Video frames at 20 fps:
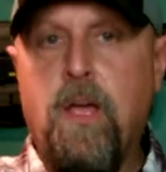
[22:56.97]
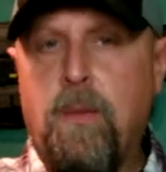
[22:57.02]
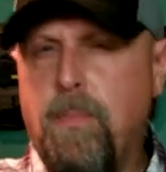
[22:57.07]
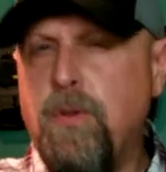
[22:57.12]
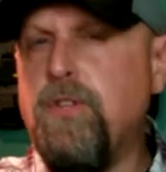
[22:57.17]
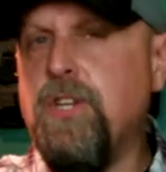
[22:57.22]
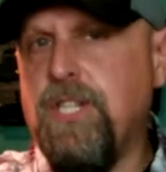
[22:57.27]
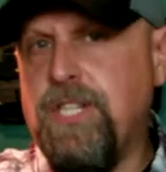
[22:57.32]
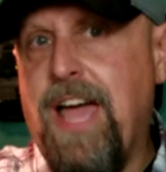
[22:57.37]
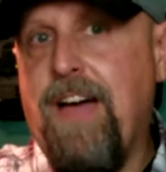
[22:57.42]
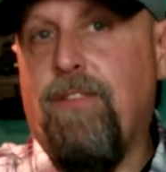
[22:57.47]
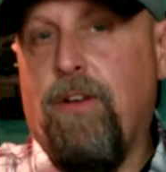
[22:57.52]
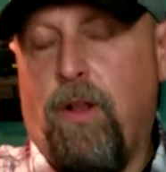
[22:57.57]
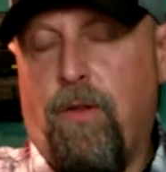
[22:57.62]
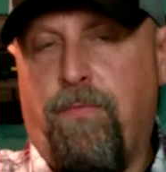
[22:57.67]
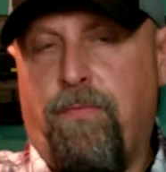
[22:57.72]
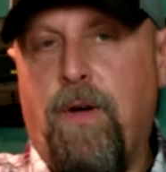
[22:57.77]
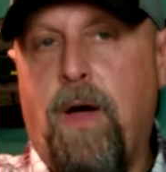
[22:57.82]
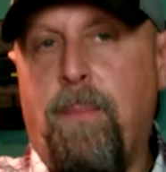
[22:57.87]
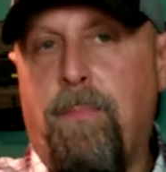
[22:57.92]
but just to have a
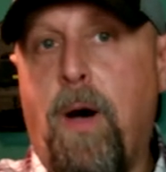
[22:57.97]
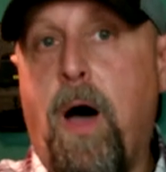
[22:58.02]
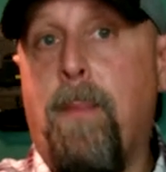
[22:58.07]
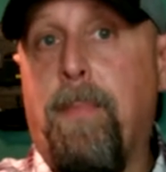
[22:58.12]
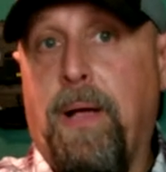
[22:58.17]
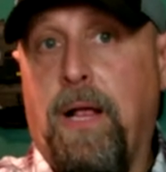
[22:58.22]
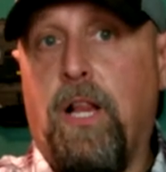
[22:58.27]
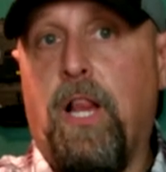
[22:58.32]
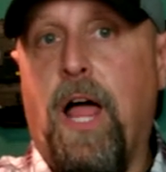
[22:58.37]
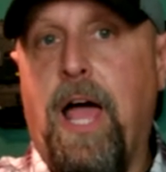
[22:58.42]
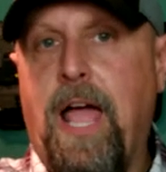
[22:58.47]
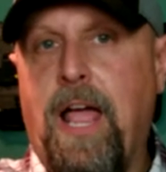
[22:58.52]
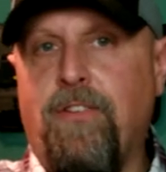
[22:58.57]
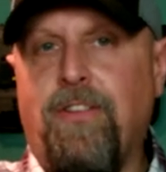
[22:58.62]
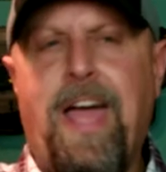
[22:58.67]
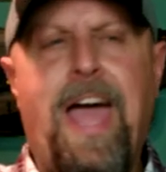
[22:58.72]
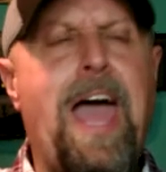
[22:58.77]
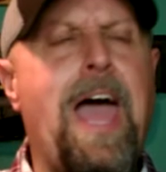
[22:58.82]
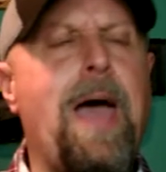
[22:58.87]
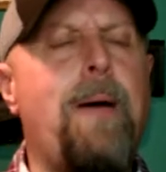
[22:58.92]
little fun popping
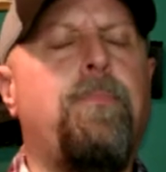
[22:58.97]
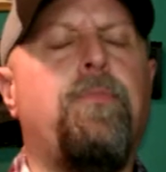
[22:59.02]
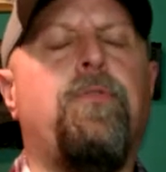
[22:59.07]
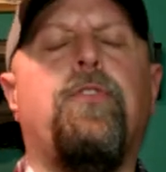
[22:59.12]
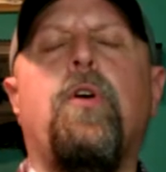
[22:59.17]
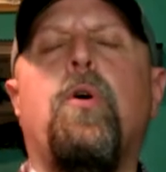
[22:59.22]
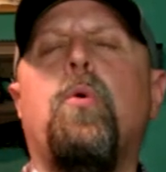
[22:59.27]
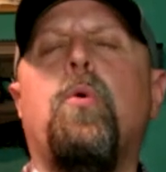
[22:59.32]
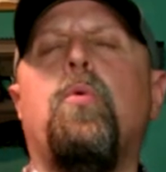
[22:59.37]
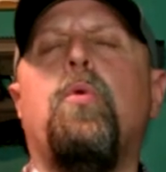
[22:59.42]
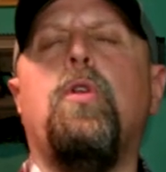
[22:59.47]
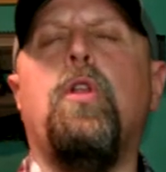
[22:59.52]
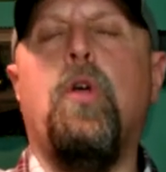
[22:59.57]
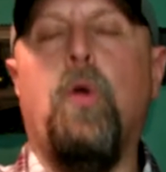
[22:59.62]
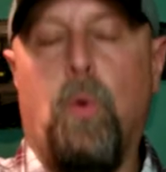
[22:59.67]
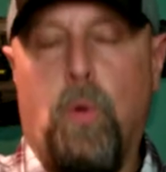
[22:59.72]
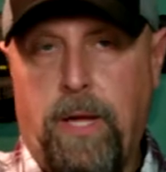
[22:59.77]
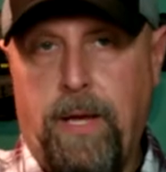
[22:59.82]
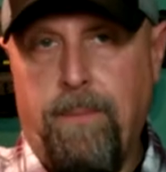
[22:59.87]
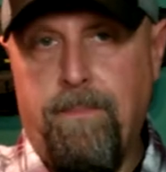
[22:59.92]
clays,
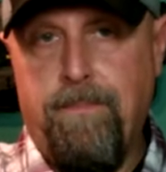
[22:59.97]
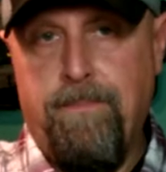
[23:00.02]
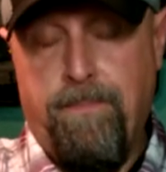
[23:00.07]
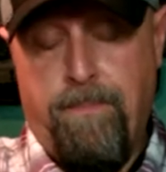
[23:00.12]
absolutely.